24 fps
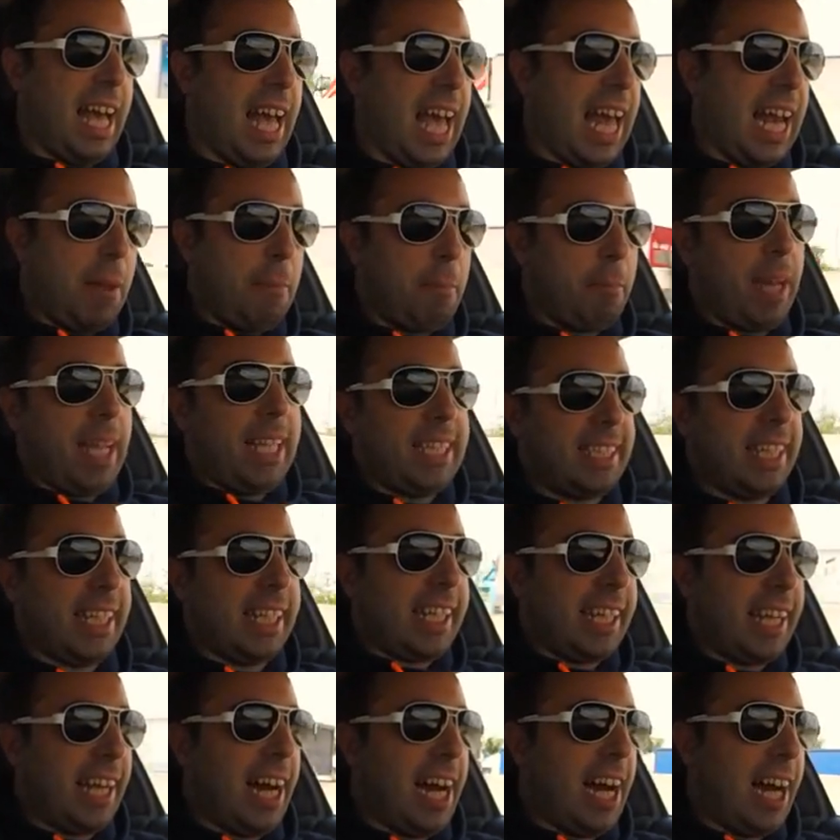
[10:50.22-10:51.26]
an amazing
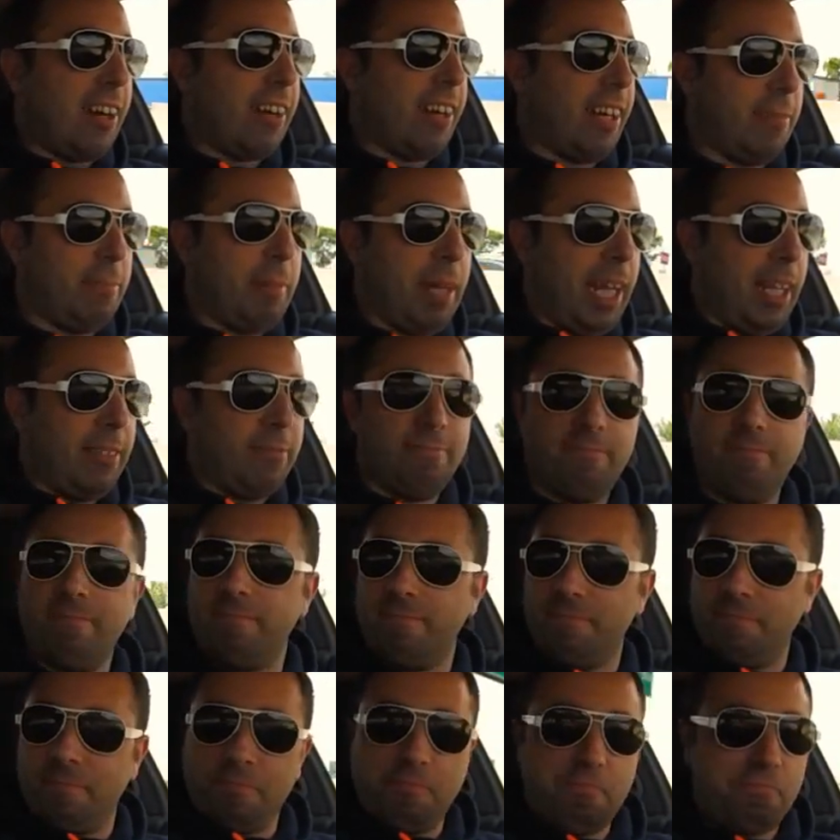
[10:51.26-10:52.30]
car. I mean,
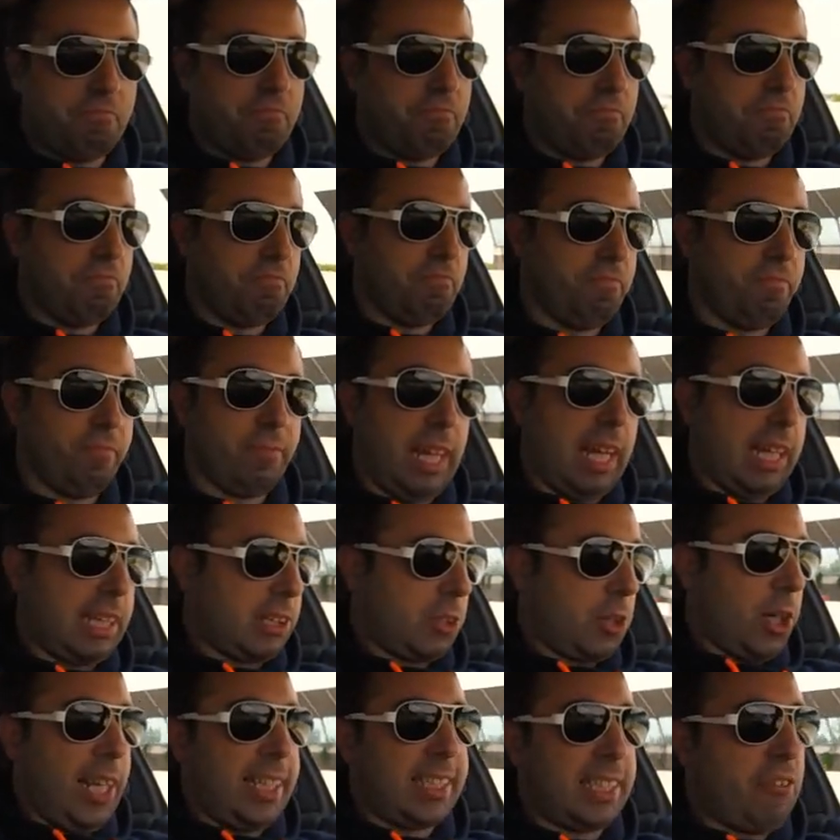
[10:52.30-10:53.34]

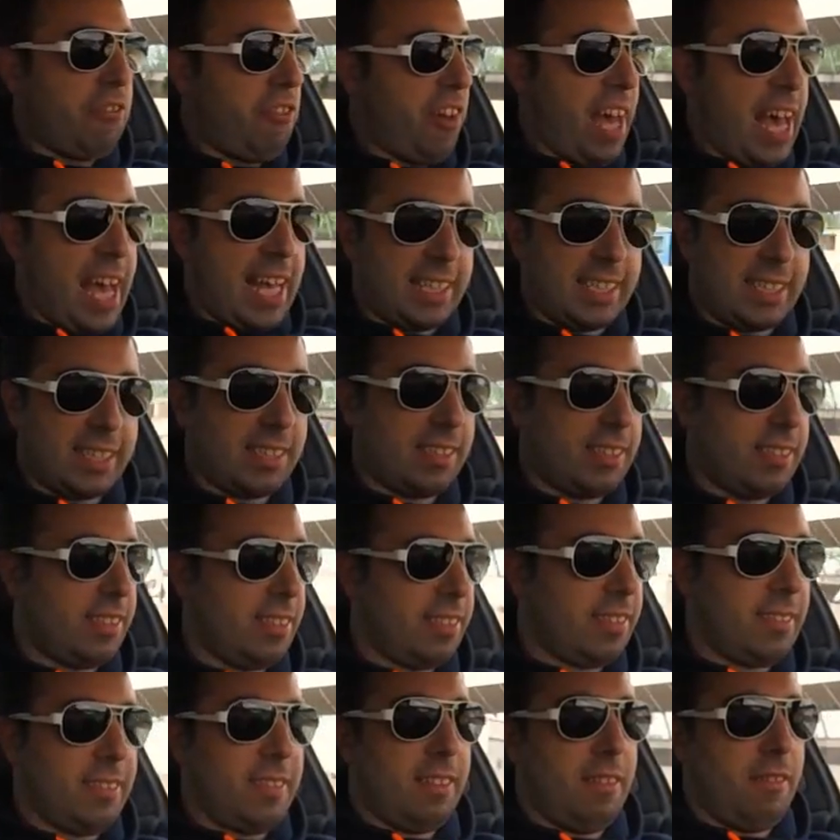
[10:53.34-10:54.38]
crazy fast.
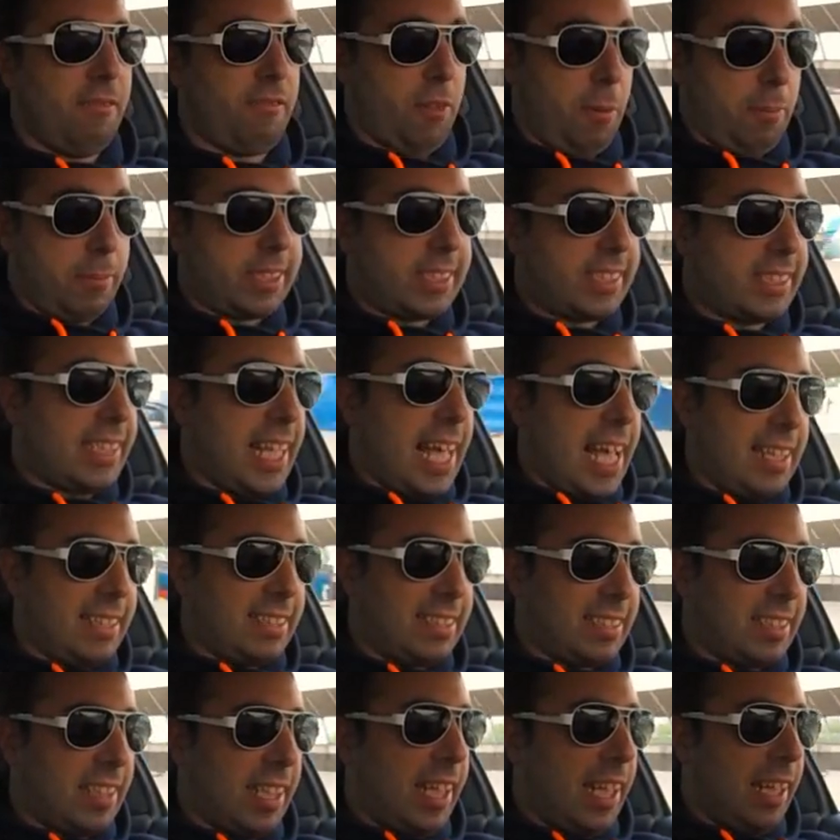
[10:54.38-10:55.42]
From
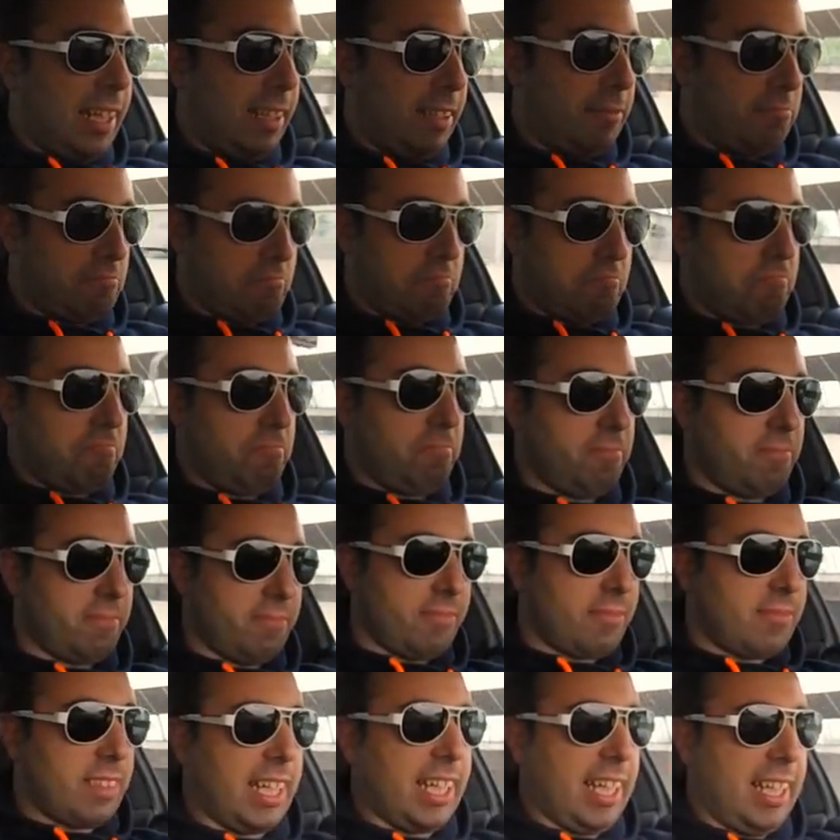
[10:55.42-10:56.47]
standstill,
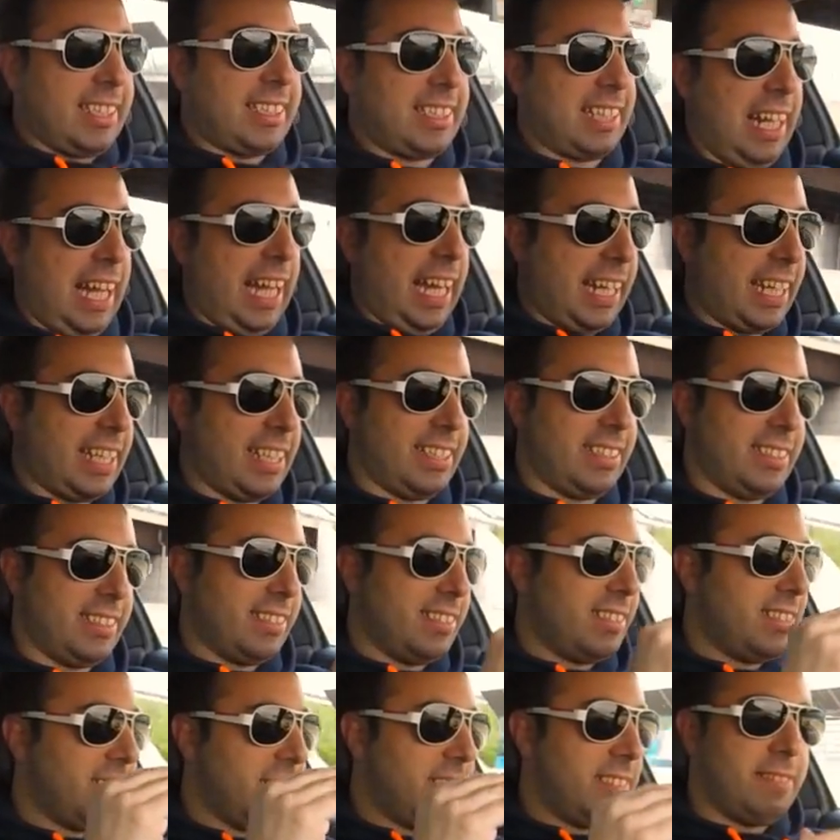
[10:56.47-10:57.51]
it's like
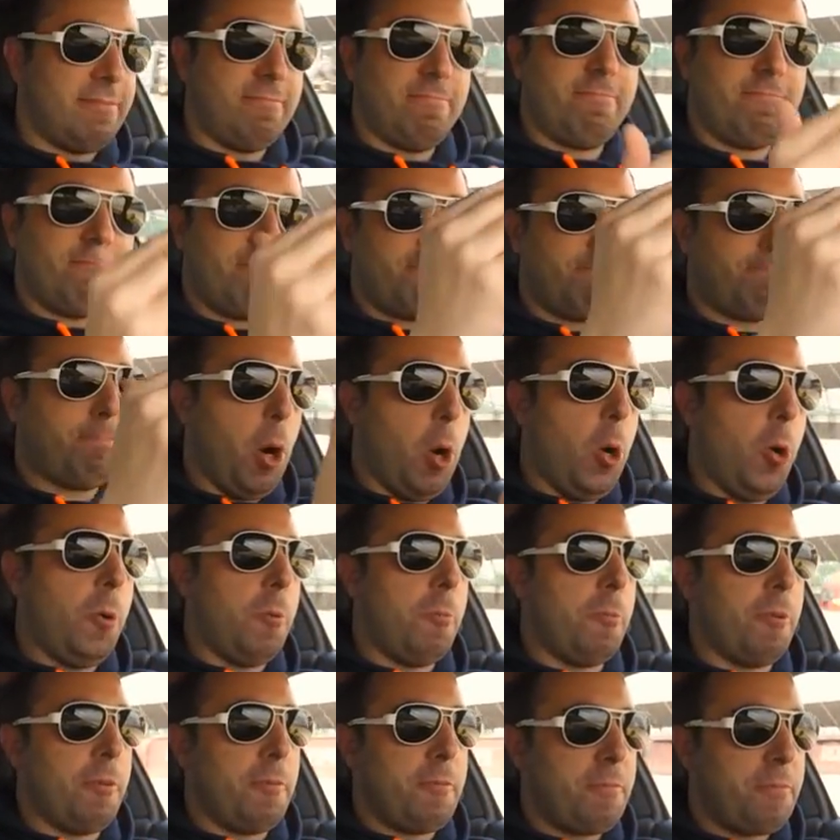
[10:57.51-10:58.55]

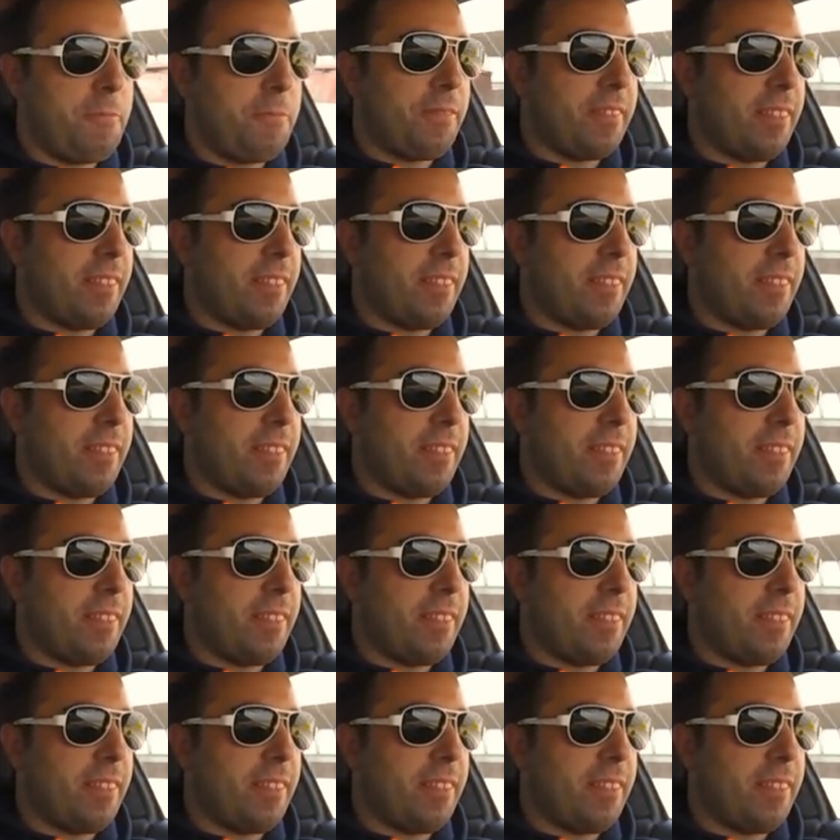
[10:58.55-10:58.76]
boom.